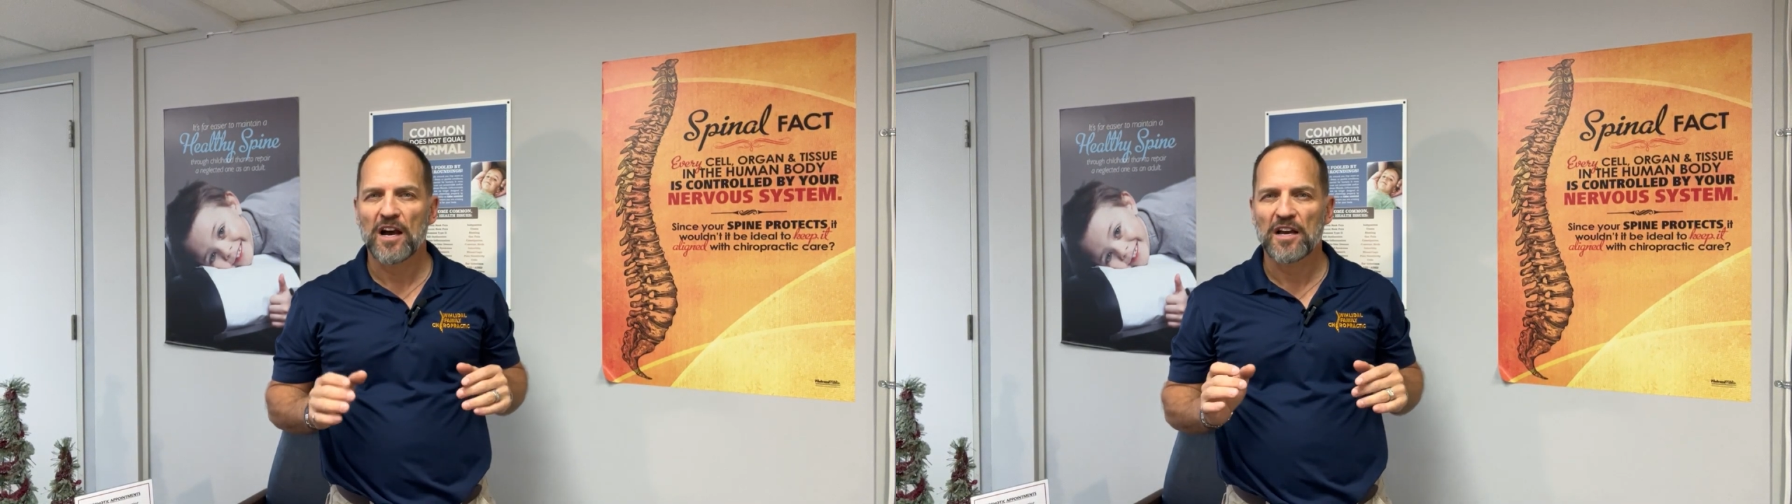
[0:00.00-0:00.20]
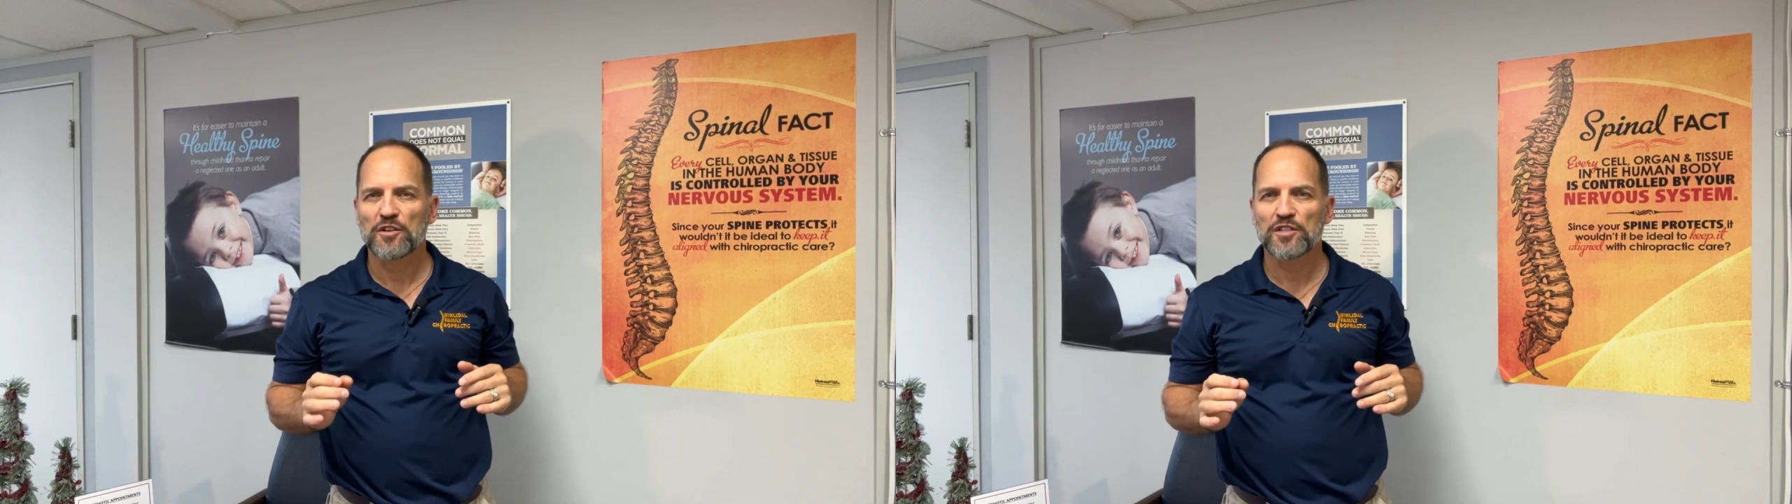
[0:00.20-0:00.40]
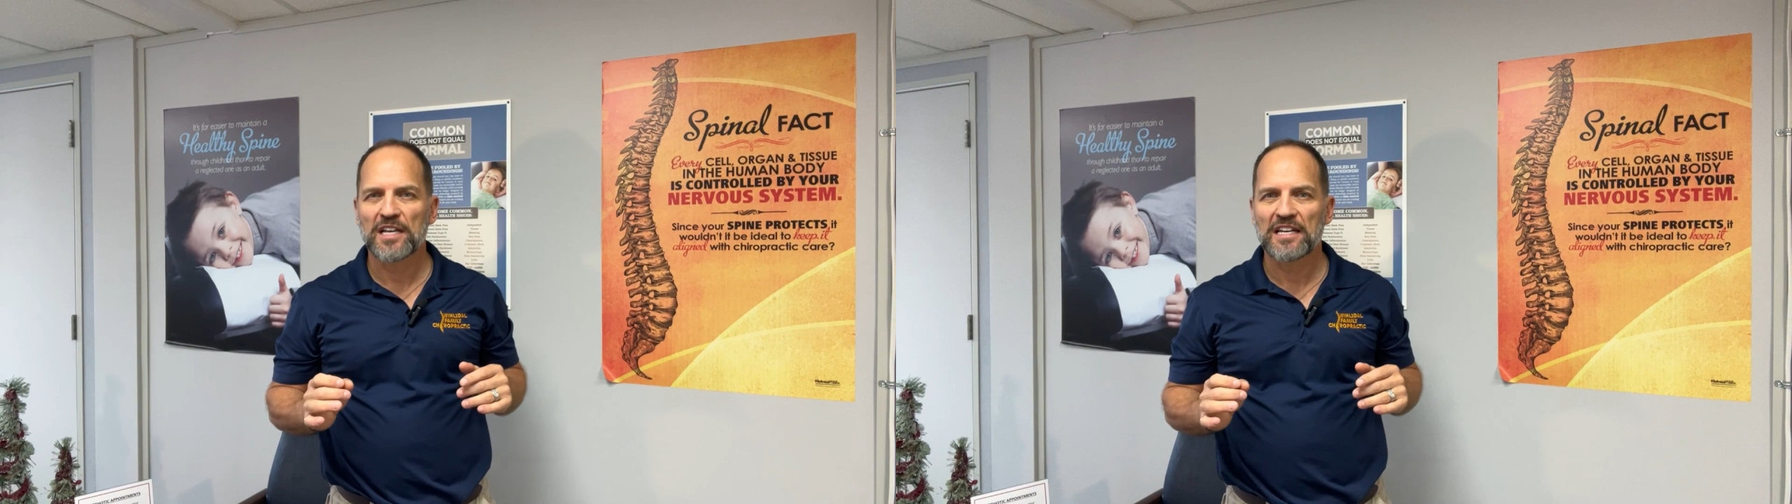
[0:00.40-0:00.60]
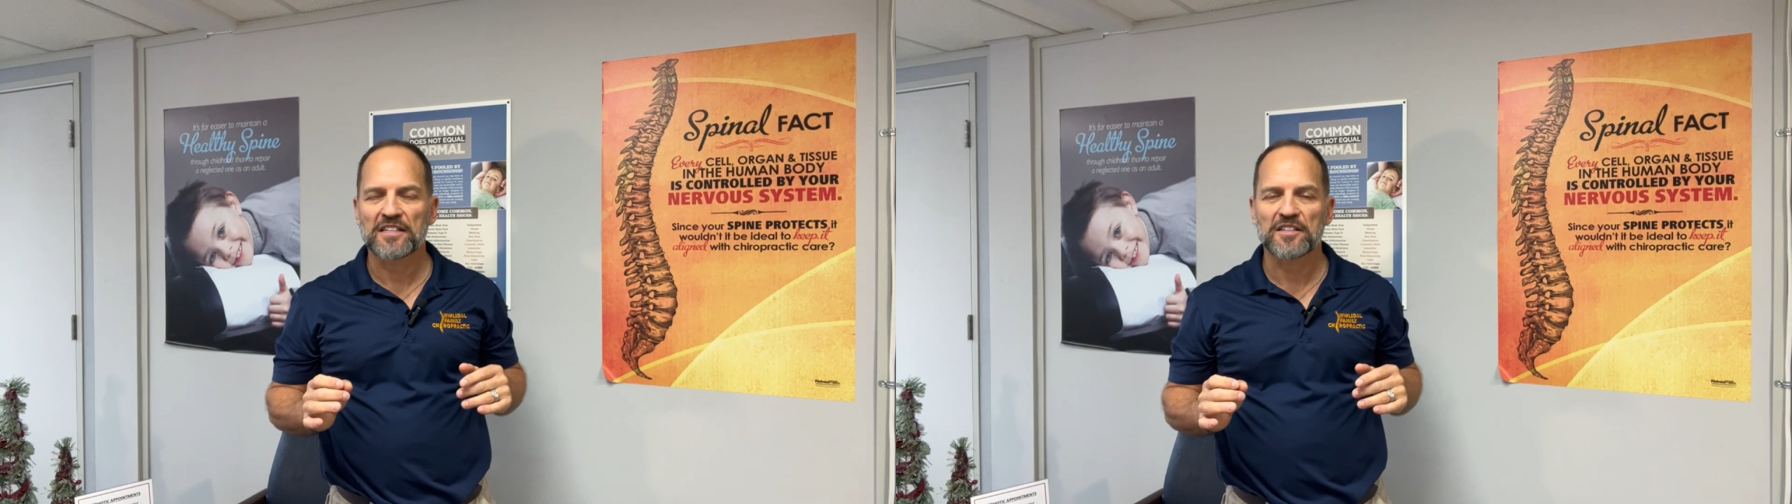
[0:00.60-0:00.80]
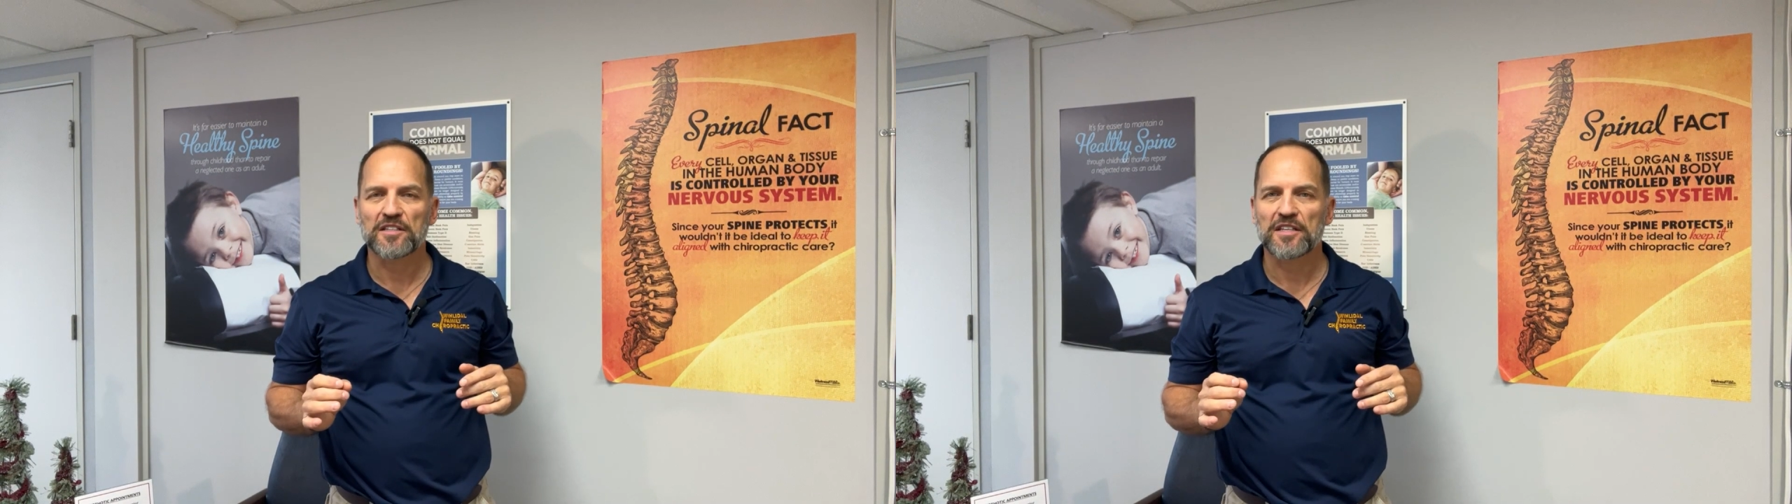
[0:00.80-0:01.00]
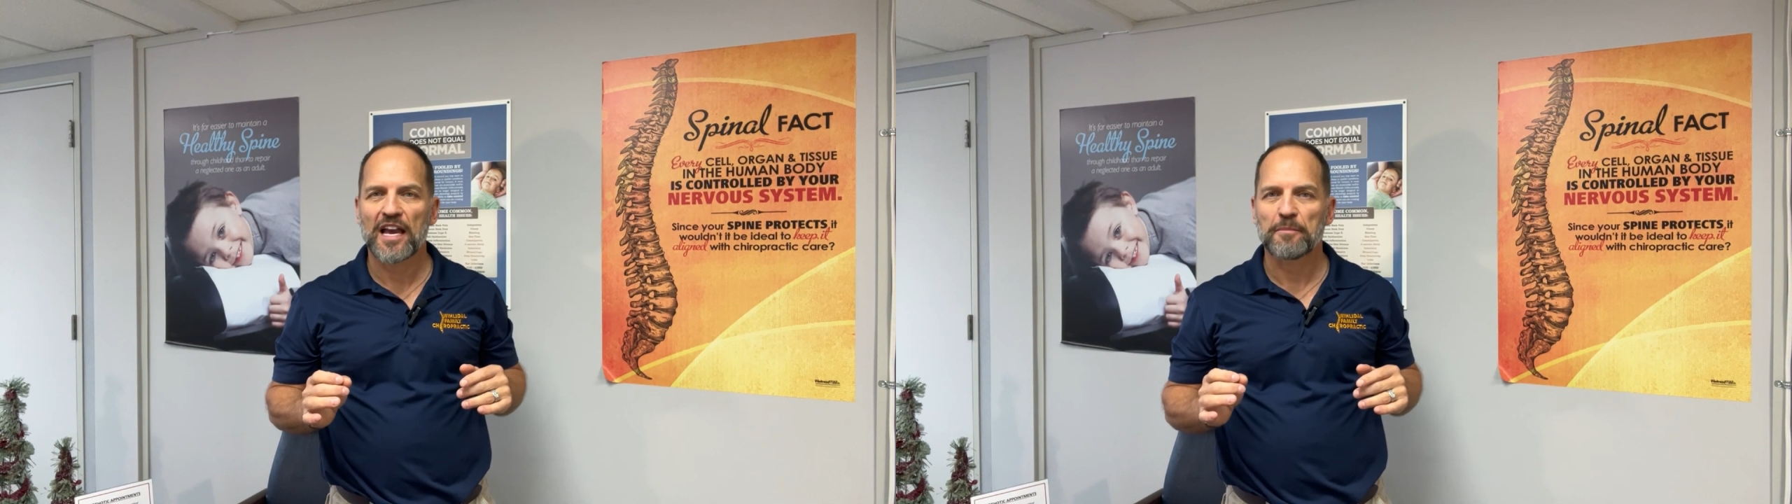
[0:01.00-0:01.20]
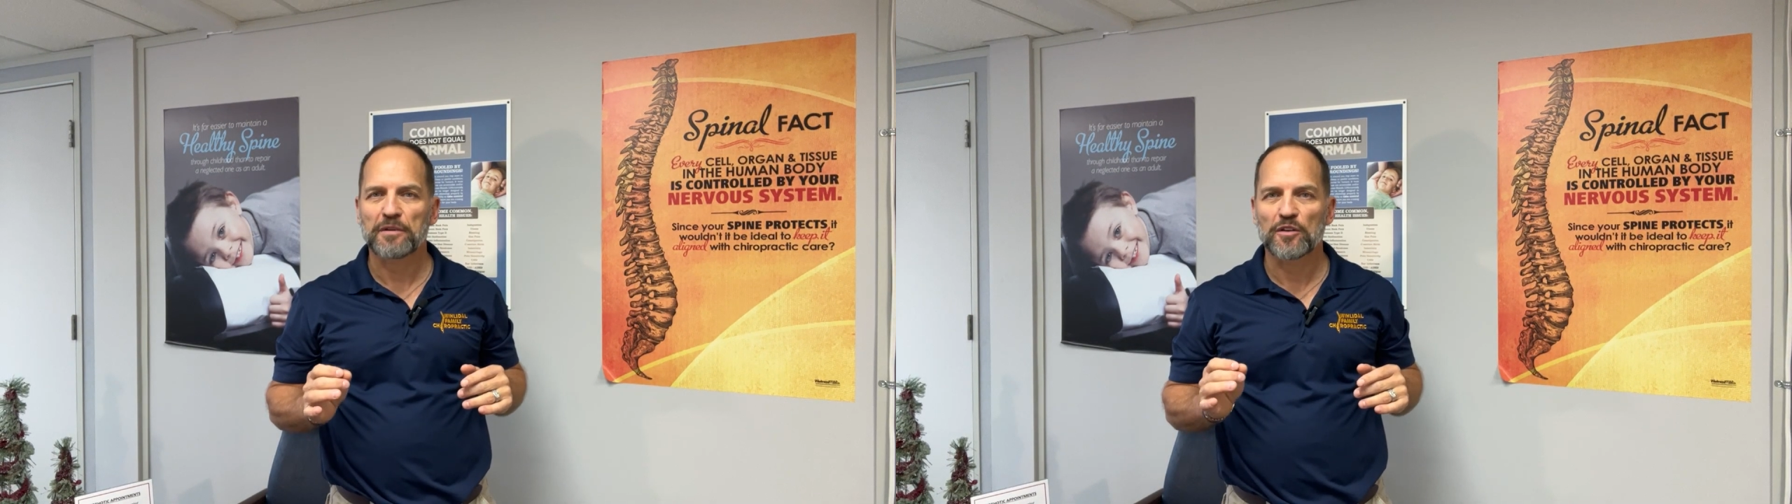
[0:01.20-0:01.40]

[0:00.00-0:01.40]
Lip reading: Understanding this gap